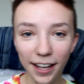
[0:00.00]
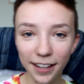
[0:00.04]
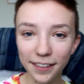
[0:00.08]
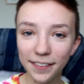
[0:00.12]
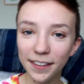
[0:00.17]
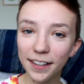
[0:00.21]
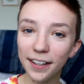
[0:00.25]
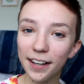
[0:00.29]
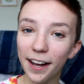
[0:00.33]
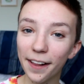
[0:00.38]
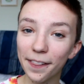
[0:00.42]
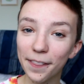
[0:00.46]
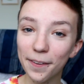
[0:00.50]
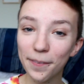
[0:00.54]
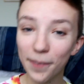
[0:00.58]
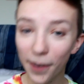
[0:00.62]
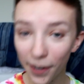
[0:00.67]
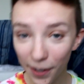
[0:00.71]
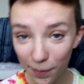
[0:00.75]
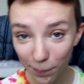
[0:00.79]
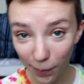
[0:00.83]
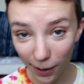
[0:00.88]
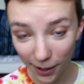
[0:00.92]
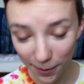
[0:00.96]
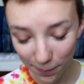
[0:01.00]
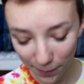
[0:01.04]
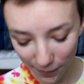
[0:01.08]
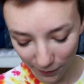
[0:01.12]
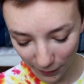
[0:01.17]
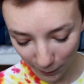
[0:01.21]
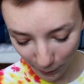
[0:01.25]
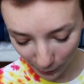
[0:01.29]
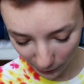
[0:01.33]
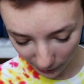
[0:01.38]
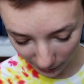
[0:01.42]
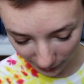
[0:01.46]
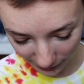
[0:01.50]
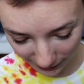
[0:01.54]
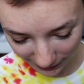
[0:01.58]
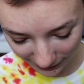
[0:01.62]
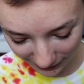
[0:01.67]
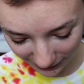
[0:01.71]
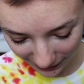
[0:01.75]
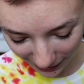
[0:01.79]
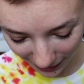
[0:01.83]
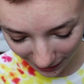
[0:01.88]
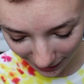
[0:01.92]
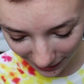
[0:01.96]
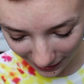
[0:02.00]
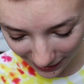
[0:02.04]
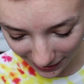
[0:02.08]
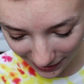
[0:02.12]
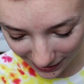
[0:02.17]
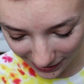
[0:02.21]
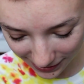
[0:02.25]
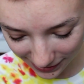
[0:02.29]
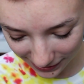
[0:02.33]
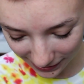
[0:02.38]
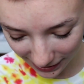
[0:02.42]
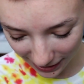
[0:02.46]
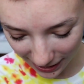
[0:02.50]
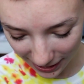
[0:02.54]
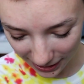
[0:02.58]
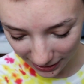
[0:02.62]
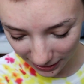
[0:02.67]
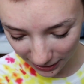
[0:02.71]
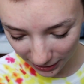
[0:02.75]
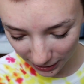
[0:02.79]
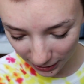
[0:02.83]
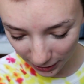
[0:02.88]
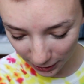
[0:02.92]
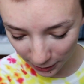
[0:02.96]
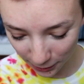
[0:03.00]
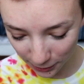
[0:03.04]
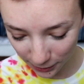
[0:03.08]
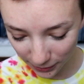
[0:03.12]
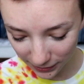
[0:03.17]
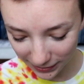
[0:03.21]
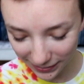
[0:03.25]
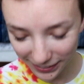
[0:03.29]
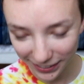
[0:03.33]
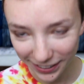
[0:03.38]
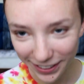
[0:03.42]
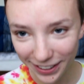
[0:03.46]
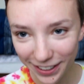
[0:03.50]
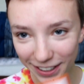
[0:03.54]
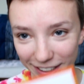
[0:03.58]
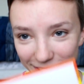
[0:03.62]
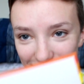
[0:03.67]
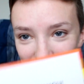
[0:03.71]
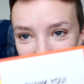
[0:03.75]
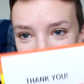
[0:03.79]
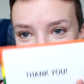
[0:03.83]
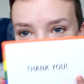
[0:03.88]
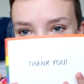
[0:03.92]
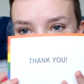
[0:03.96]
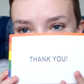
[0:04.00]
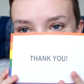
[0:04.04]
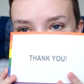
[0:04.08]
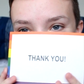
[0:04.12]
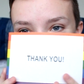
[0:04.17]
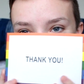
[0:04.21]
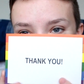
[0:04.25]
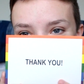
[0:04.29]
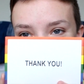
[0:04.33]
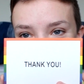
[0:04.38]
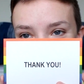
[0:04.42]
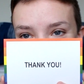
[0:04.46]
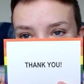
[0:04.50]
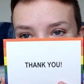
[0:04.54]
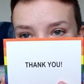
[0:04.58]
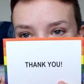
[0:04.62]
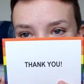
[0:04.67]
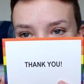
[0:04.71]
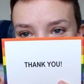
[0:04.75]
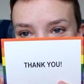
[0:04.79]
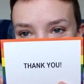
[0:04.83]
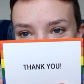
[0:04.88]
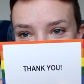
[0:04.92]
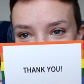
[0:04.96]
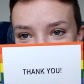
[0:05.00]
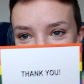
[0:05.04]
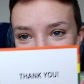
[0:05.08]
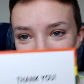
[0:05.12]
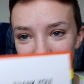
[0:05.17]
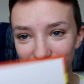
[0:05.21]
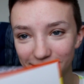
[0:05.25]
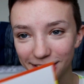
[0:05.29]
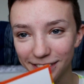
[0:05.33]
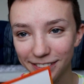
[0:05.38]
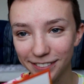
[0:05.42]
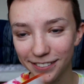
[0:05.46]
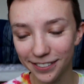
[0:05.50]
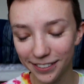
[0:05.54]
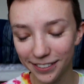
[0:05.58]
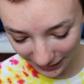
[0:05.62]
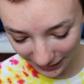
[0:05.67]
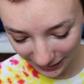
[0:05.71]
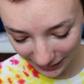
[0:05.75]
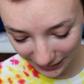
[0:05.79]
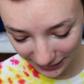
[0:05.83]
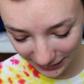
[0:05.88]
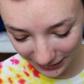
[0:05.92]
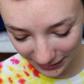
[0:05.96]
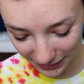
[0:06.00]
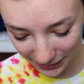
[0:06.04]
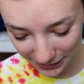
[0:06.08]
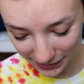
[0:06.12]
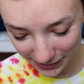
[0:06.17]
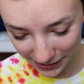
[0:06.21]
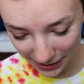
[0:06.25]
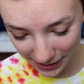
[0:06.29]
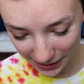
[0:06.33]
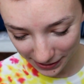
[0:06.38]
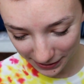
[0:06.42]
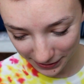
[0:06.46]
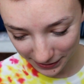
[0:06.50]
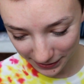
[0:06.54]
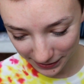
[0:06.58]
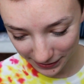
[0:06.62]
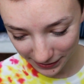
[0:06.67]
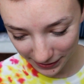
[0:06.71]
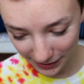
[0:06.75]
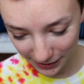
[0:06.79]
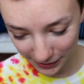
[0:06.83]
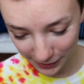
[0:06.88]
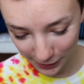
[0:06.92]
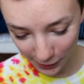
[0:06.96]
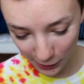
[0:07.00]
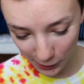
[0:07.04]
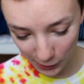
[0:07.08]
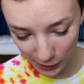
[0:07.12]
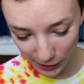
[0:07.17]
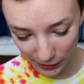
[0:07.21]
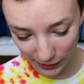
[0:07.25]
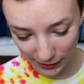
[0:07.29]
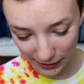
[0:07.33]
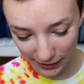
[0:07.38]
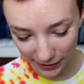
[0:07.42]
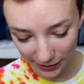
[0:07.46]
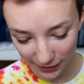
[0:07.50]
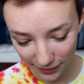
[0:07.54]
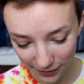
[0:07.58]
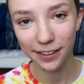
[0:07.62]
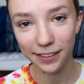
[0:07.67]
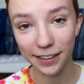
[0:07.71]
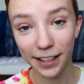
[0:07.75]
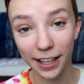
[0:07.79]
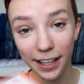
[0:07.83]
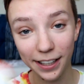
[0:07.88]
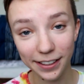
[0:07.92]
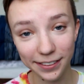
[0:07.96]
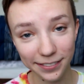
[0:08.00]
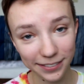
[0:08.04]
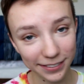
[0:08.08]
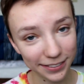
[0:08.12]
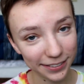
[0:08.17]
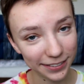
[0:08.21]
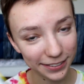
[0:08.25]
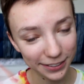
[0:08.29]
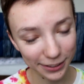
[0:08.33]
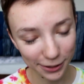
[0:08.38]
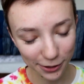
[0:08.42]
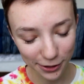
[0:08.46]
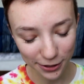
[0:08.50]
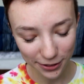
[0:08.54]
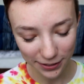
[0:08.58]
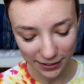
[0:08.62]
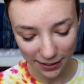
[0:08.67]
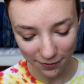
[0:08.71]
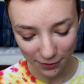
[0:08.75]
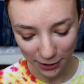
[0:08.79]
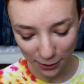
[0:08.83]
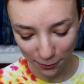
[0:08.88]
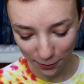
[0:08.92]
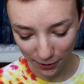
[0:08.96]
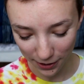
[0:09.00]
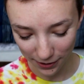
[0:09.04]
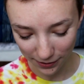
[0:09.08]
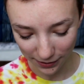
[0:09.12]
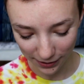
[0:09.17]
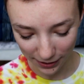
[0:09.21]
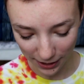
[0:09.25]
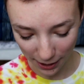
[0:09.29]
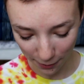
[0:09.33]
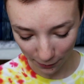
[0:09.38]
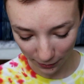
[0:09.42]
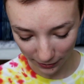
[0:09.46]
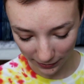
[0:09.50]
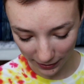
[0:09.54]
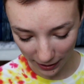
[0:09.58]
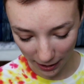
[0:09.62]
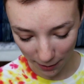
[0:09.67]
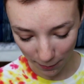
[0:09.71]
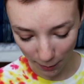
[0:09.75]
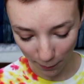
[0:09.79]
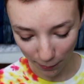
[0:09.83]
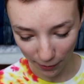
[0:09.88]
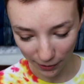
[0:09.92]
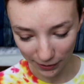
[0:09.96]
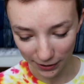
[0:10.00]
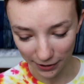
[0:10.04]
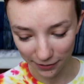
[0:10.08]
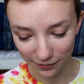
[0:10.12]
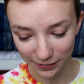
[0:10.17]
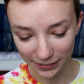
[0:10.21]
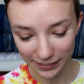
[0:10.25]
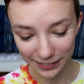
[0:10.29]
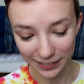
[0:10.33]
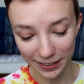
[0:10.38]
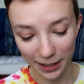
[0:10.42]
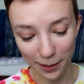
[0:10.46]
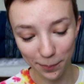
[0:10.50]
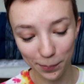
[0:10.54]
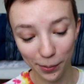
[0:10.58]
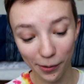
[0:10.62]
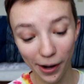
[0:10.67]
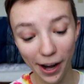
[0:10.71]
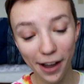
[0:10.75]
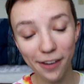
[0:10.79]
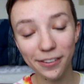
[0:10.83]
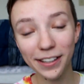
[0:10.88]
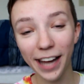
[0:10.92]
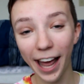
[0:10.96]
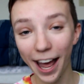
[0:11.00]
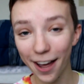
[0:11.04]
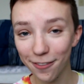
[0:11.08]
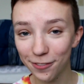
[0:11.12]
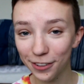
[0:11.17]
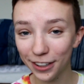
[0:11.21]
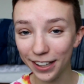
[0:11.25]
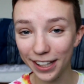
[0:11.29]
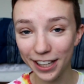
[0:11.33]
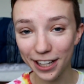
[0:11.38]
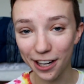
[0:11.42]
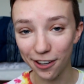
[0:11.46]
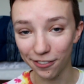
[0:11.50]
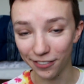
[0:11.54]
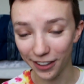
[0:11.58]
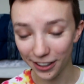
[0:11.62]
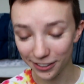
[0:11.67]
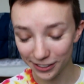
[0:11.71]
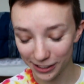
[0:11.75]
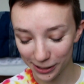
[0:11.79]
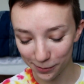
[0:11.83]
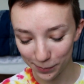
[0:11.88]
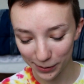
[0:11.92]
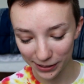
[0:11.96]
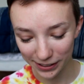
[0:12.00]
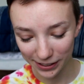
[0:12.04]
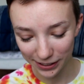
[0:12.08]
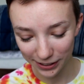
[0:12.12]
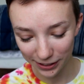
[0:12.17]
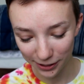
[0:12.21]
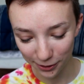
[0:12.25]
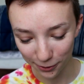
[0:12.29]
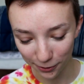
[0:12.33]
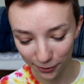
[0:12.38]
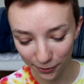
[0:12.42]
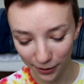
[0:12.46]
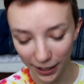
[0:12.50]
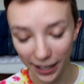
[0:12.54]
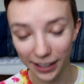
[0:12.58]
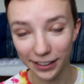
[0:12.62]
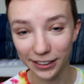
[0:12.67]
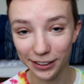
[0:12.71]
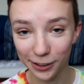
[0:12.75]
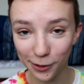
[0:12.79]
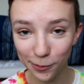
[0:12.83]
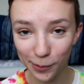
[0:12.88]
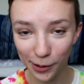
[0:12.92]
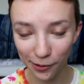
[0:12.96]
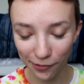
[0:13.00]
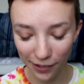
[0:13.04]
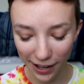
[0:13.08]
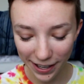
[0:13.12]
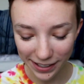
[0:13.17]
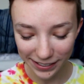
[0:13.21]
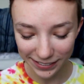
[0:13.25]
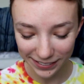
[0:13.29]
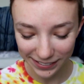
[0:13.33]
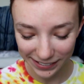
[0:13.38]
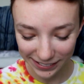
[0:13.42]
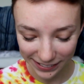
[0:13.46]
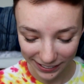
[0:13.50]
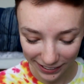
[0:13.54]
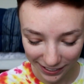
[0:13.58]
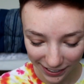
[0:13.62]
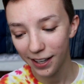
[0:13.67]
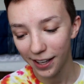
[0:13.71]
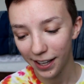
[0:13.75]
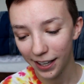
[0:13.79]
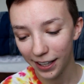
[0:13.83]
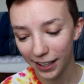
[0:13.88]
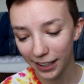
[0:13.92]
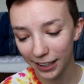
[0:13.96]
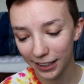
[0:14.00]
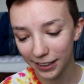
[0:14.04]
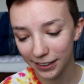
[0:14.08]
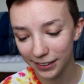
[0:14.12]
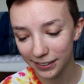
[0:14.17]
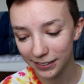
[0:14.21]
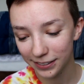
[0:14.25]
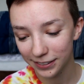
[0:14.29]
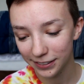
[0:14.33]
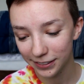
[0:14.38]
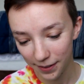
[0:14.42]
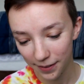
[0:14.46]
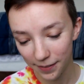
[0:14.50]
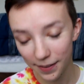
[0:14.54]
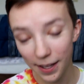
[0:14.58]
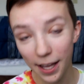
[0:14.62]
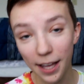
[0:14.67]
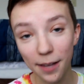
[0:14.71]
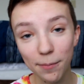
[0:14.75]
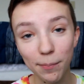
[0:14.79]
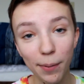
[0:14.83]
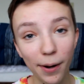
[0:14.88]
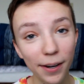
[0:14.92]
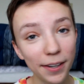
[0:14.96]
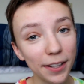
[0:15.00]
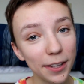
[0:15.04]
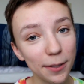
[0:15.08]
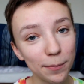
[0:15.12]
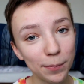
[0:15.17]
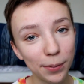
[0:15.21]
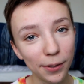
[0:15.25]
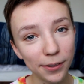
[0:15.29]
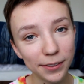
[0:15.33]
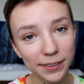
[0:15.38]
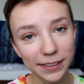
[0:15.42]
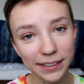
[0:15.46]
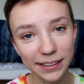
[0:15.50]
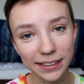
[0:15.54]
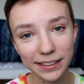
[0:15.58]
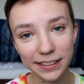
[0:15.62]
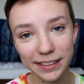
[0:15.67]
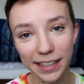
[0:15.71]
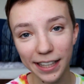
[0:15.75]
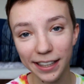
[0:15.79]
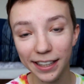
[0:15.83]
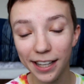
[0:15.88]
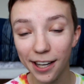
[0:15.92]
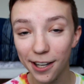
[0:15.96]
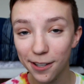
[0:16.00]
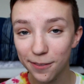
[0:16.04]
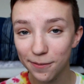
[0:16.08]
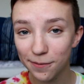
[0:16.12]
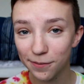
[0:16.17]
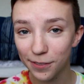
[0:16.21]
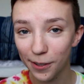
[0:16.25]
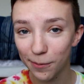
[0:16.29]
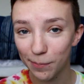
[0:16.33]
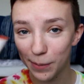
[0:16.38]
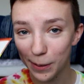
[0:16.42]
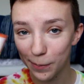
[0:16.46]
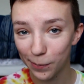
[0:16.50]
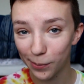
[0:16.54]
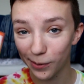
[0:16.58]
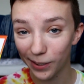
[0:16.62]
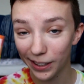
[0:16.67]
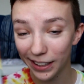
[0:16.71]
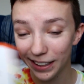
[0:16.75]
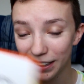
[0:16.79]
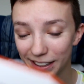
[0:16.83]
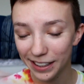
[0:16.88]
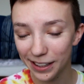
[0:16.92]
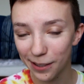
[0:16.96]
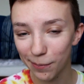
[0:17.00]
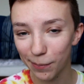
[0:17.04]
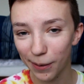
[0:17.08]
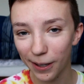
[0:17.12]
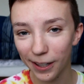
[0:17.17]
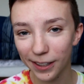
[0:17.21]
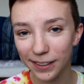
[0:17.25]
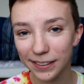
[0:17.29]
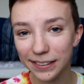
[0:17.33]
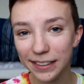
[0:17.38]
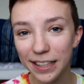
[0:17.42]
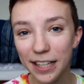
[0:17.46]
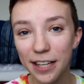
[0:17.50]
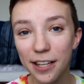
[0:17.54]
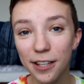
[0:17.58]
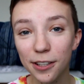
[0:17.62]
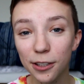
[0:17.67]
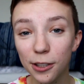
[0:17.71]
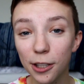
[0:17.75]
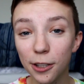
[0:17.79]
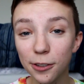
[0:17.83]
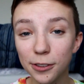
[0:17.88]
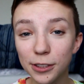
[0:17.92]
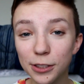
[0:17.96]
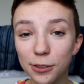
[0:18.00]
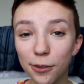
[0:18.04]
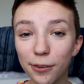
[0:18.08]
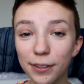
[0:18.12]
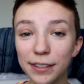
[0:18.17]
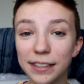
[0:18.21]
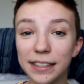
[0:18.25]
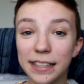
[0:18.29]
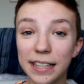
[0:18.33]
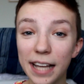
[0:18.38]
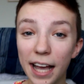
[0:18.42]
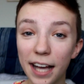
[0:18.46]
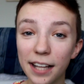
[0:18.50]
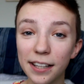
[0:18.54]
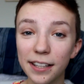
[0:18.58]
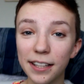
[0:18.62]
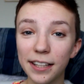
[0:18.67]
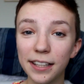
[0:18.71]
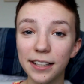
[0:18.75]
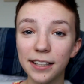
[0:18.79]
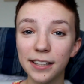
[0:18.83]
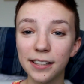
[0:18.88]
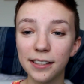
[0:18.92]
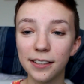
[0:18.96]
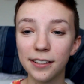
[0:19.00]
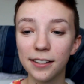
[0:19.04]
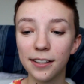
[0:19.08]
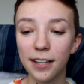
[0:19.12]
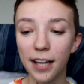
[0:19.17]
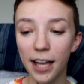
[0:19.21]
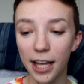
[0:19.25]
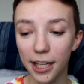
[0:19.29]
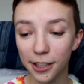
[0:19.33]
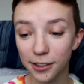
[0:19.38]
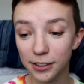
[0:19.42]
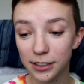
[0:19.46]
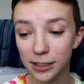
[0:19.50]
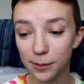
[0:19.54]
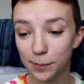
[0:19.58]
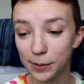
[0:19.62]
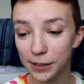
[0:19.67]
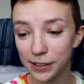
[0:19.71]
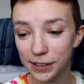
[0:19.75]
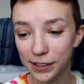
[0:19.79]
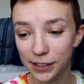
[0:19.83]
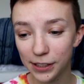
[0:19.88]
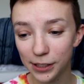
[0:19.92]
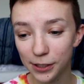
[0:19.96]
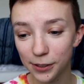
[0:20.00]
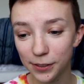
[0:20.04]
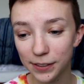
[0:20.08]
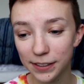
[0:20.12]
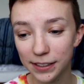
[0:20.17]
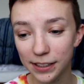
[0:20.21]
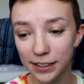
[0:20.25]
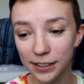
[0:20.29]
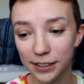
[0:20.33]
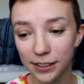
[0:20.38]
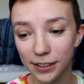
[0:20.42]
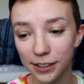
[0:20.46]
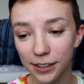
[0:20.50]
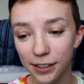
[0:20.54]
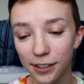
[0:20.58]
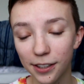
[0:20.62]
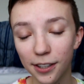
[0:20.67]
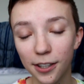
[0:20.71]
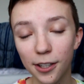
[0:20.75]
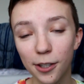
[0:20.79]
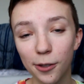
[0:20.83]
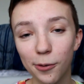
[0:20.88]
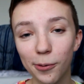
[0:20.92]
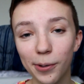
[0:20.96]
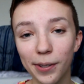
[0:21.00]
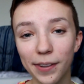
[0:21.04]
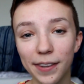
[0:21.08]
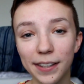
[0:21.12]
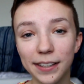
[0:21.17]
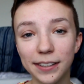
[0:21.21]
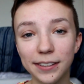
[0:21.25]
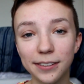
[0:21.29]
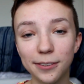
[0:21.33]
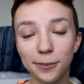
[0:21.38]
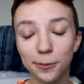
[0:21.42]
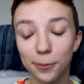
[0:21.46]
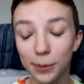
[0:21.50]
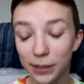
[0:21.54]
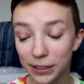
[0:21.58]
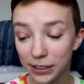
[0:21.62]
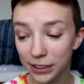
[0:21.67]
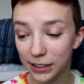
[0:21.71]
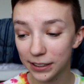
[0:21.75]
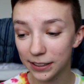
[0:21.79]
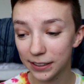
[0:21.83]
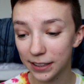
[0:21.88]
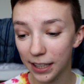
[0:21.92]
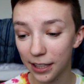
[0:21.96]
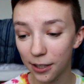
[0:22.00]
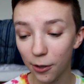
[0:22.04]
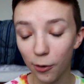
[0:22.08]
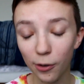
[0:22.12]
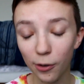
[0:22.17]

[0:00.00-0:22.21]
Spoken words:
And then at the very bottom of the box, there is a cute little thank you letter. It just says, essentially, that Studio 71, the network that I'm a part of, is a proud advocate of LGBTQ and human rights. And that part of the proceeds that come from people getting the box goes towards the LA LGBTQ Center with it, which is an